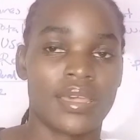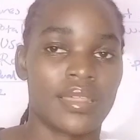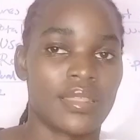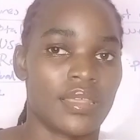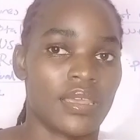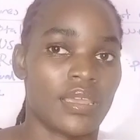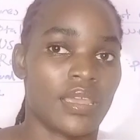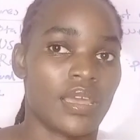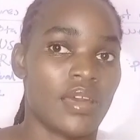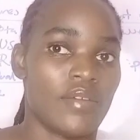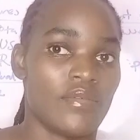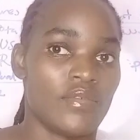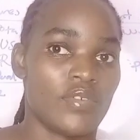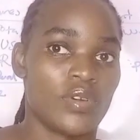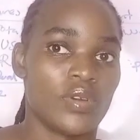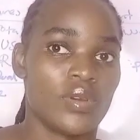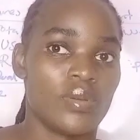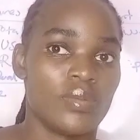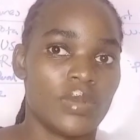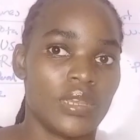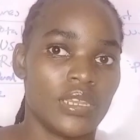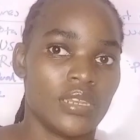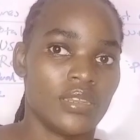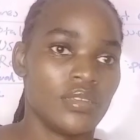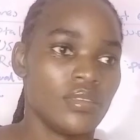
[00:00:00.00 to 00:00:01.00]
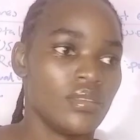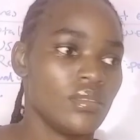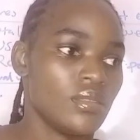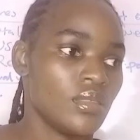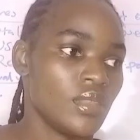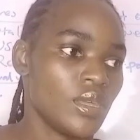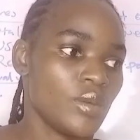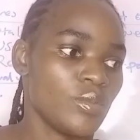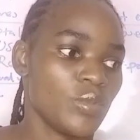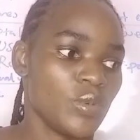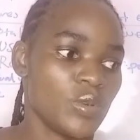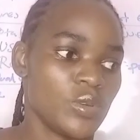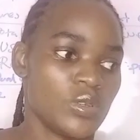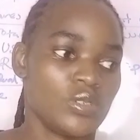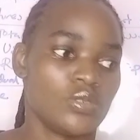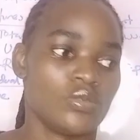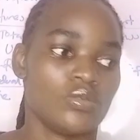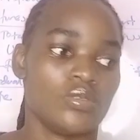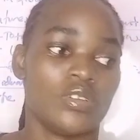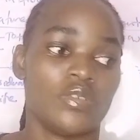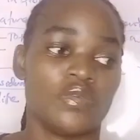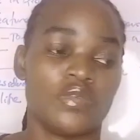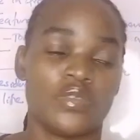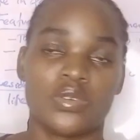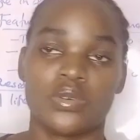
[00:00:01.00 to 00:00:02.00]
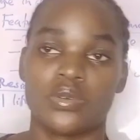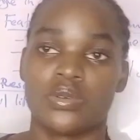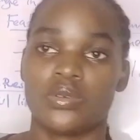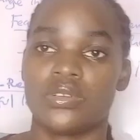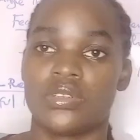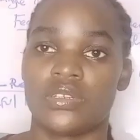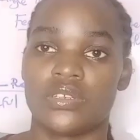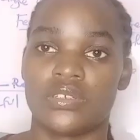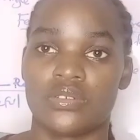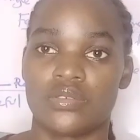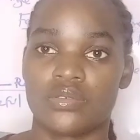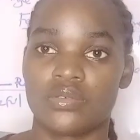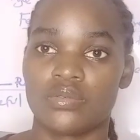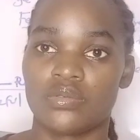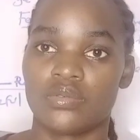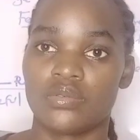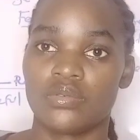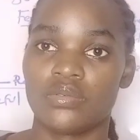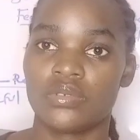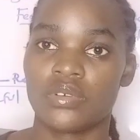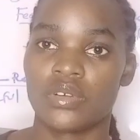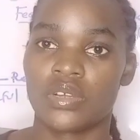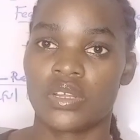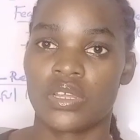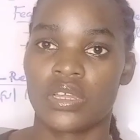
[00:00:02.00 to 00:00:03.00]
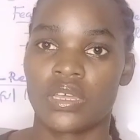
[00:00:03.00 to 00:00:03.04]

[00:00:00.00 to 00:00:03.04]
There are very many. I'm going to give you only 2